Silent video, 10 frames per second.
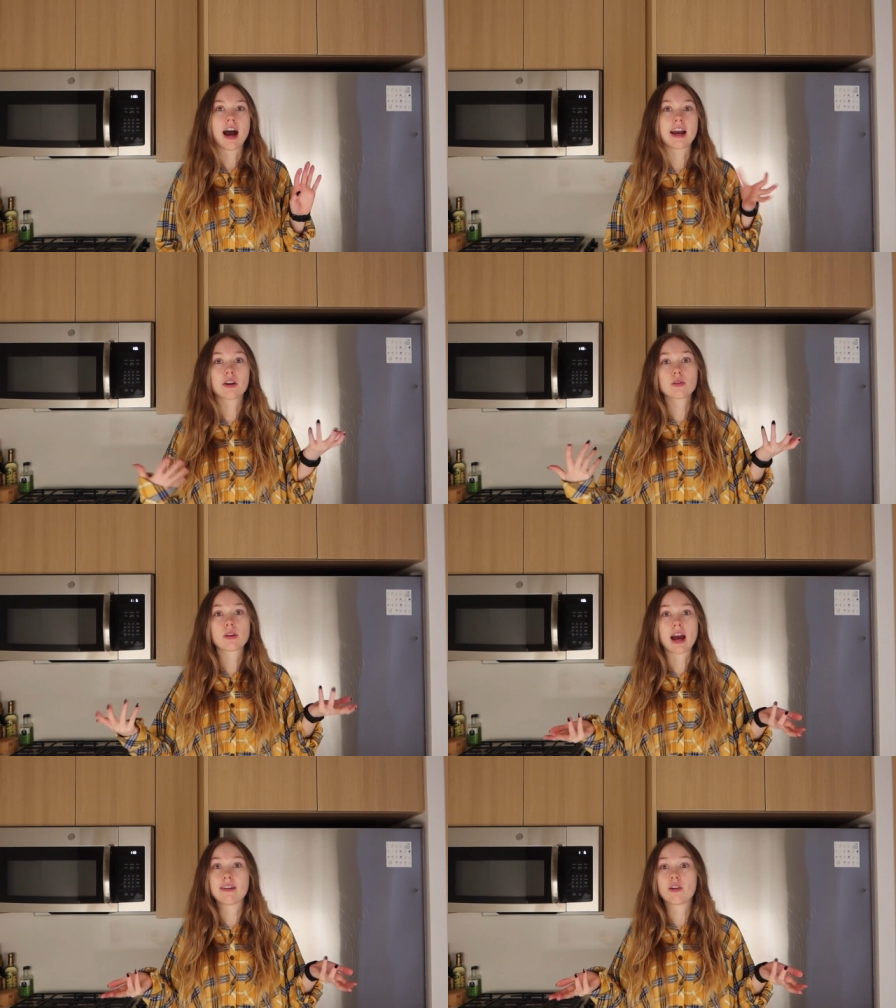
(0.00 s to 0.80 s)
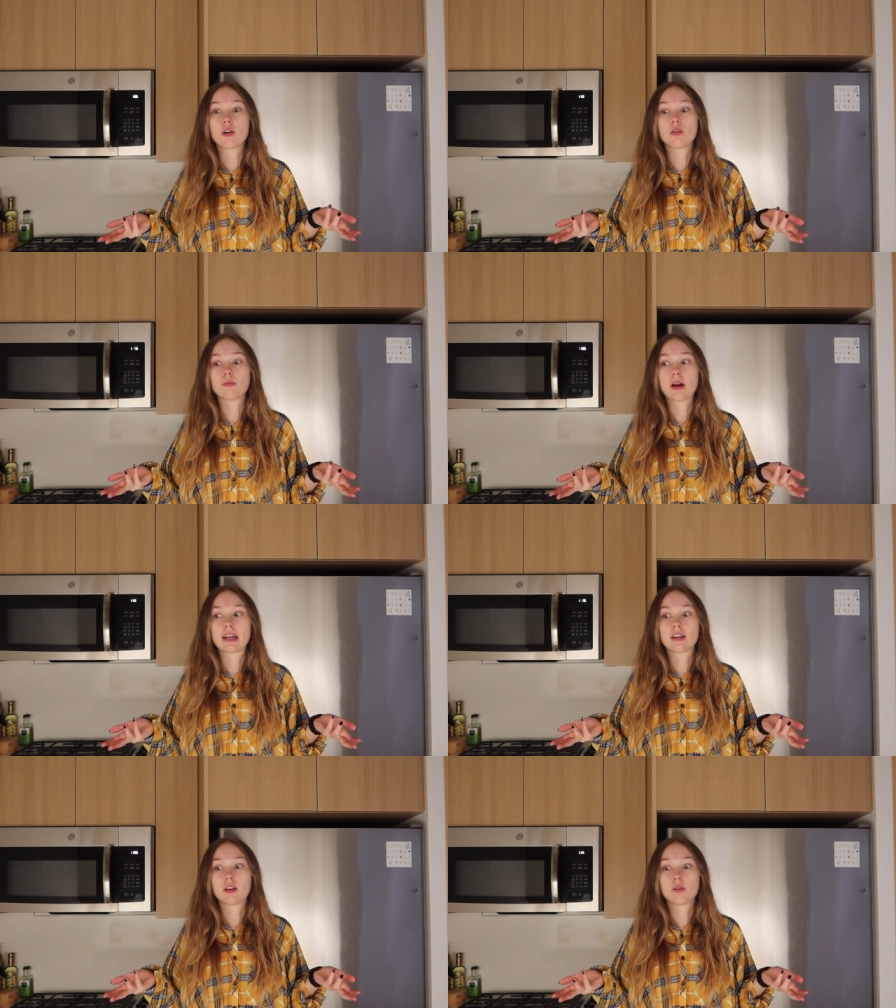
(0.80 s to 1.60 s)
I don't have all
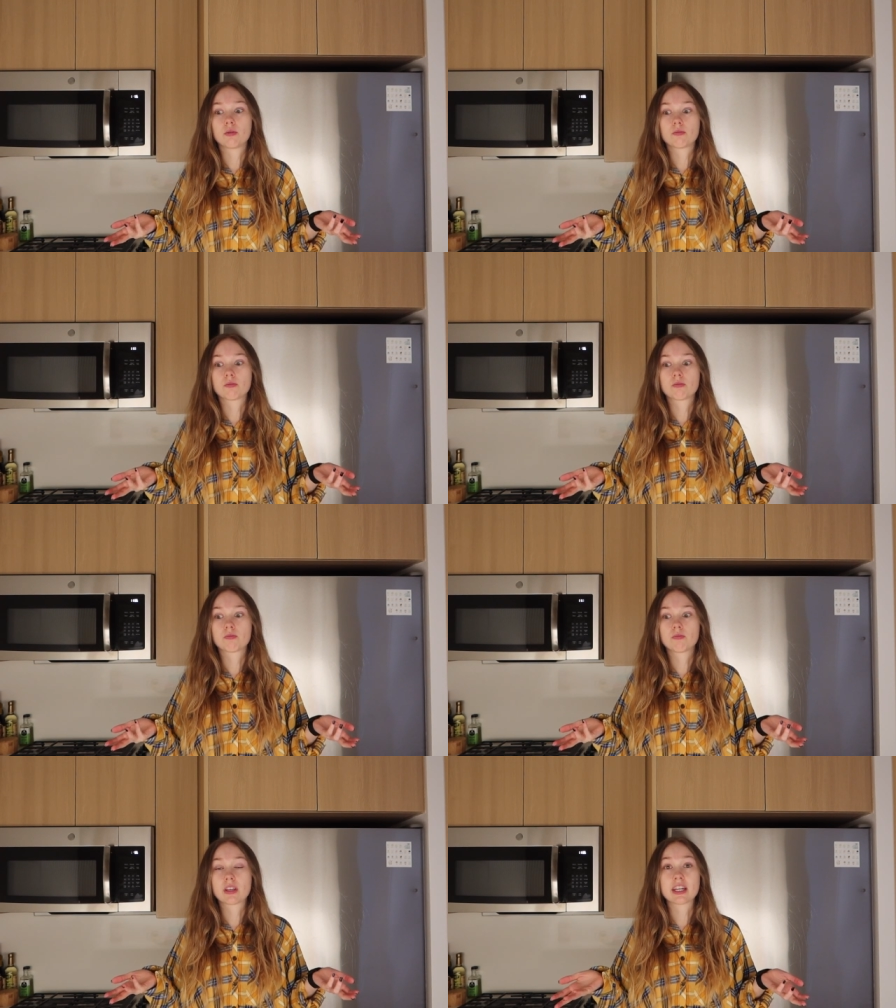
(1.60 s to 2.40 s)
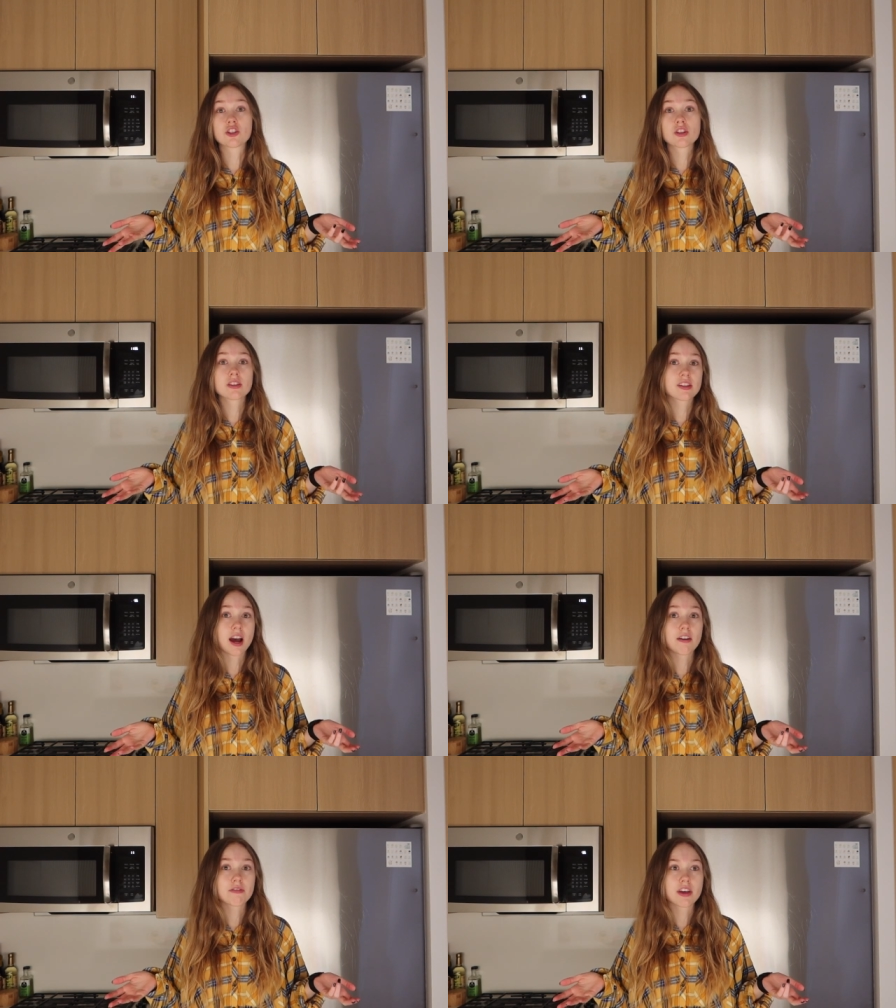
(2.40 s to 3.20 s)
my new kitchen
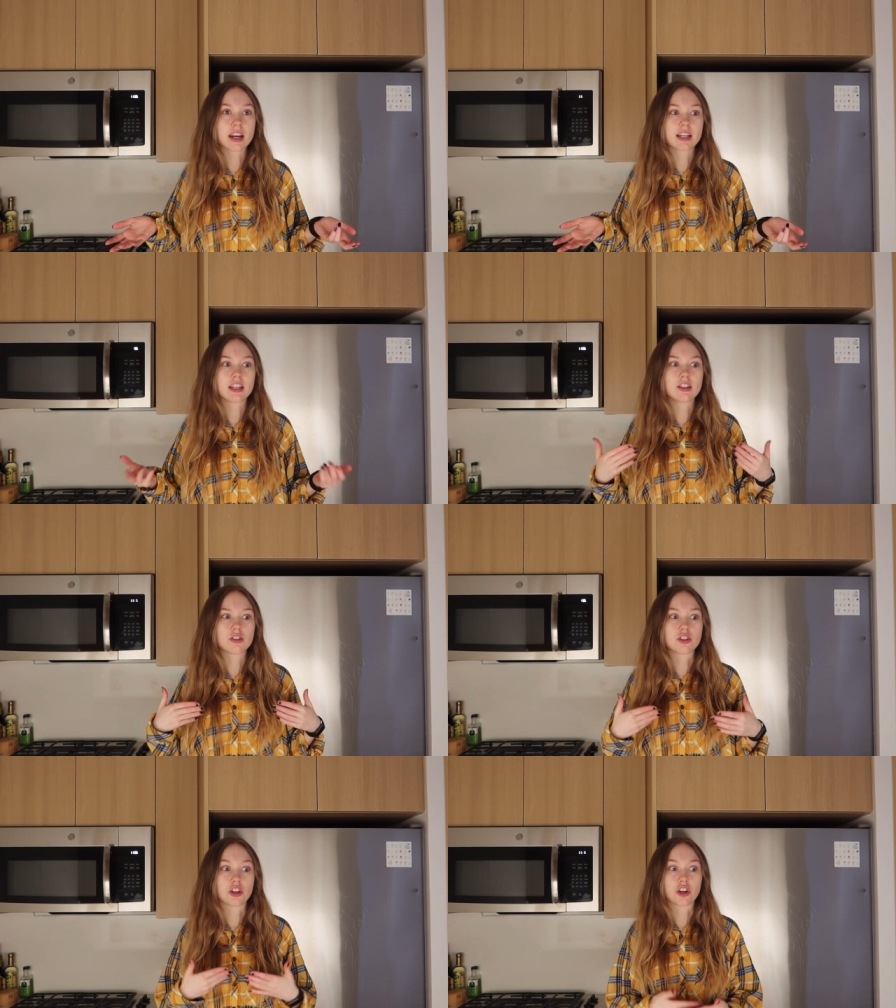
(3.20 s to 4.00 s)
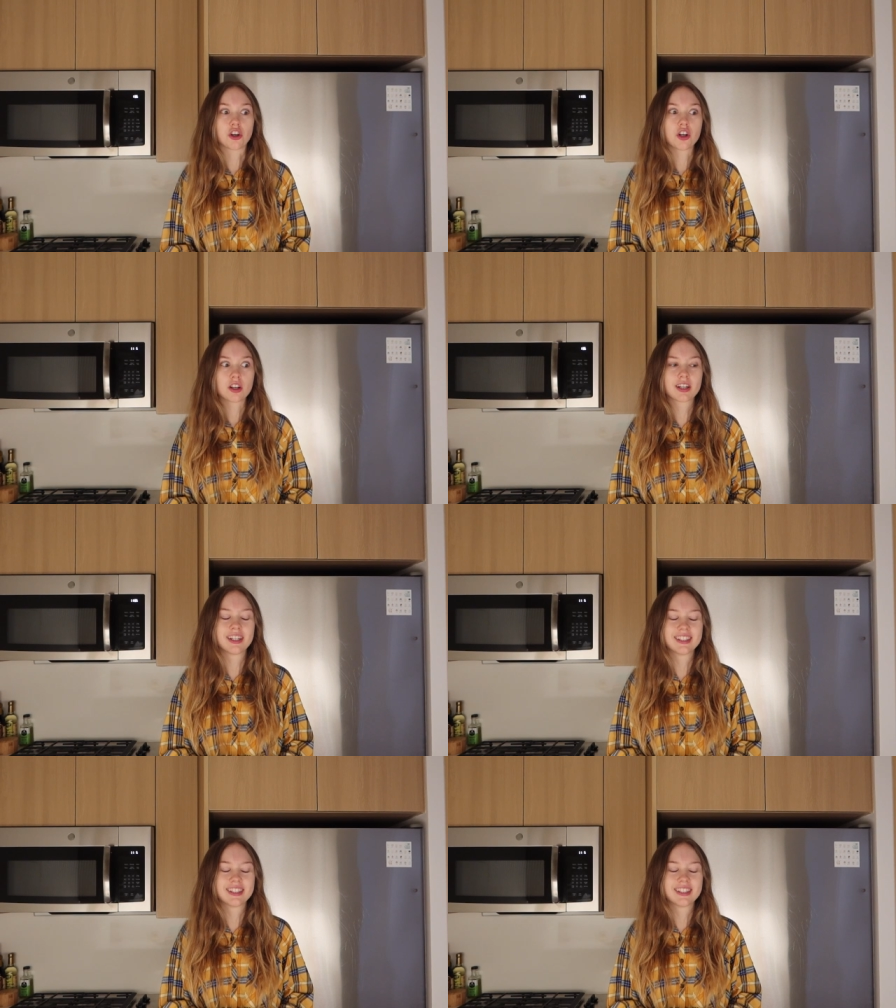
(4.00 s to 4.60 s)
stuff that I need to cook.